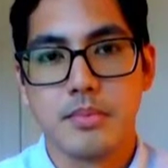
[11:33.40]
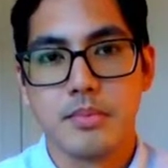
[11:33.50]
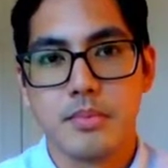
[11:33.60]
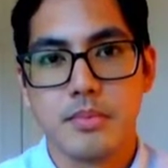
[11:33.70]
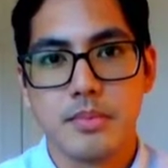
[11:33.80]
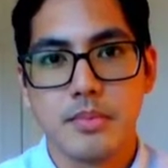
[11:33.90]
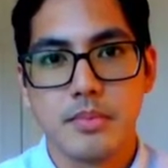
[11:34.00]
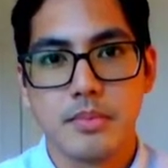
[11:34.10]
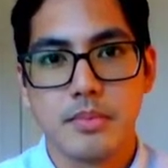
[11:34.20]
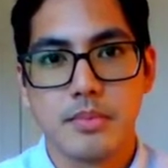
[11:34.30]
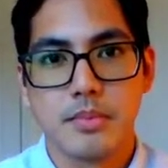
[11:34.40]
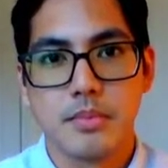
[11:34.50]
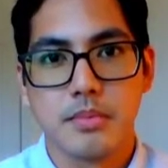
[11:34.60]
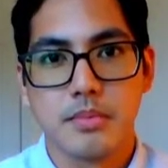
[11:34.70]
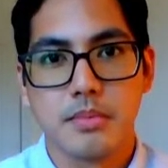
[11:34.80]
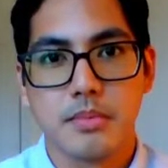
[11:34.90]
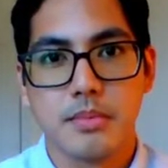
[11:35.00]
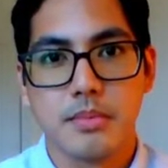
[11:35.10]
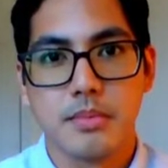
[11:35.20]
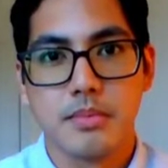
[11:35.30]

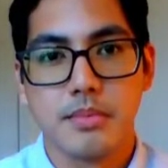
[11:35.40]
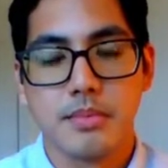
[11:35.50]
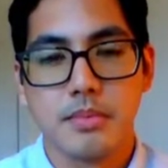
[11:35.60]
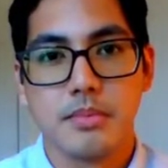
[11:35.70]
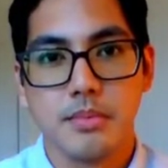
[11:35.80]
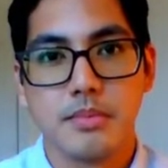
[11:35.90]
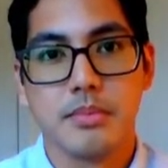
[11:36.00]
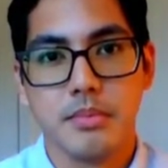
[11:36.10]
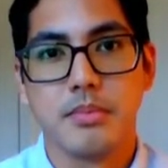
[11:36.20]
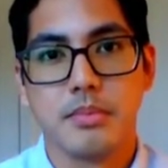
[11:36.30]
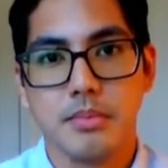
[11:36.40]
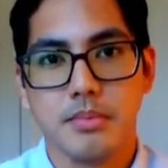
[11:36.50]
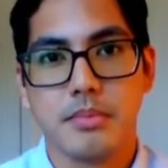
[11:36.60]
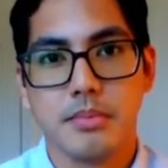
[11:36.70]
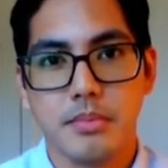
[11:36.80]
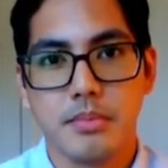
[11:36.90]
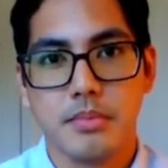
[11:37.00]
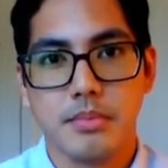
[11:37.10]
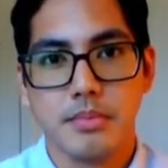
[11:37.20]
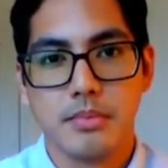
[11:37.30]

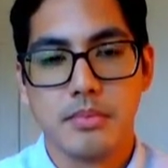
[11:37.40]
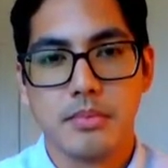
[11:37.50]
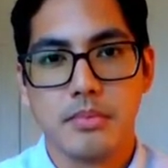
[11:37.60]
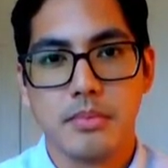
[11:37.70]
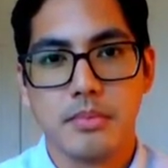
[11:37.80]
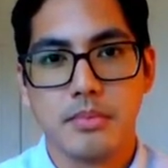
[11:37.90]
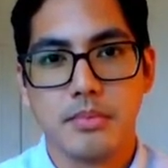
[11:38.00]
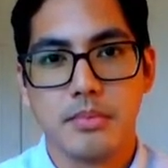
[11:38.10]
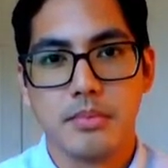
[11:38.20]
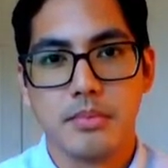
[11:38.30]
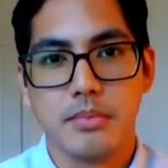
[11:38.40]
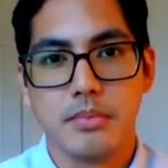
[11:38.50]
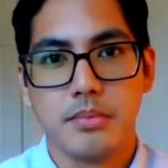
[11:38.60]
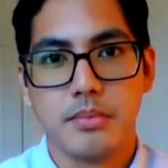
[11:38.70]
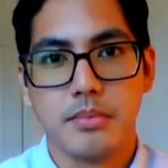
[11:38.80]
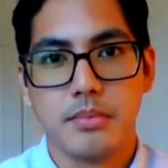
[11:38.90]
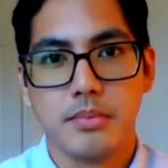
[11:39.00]
No words are spoken by the person on screen.